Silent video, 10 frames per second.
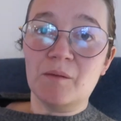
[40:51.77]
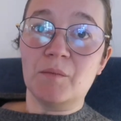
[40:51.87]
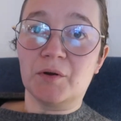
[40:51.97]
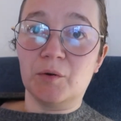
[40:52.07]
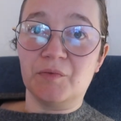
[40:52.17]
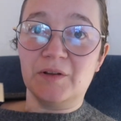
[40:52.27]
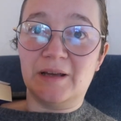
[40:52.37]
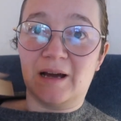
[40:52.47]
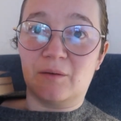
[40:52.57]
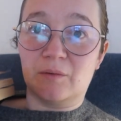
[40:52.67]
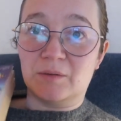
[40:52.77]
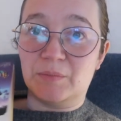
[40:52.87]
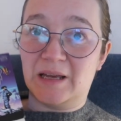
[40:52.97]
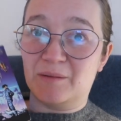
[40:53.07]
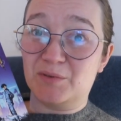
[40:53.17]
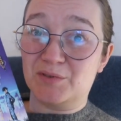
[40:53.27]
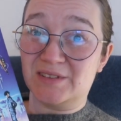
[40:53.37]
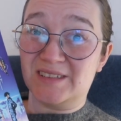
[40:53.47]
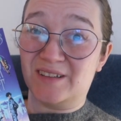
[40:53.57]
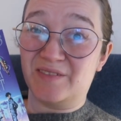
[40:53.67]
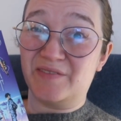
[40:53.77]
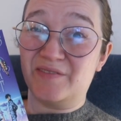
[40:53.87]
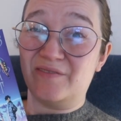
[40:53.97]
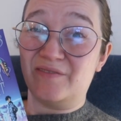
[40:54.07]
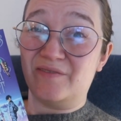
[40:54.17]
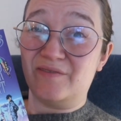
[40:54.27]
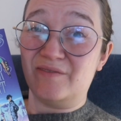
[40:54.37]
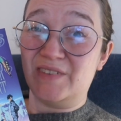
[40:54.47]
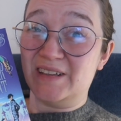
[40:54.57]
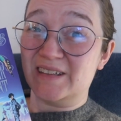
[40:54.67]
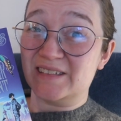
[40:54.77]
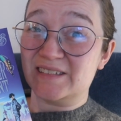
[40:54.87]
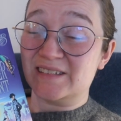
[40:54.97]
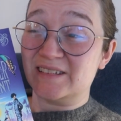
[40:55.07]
but hopefully I will be able to still read this.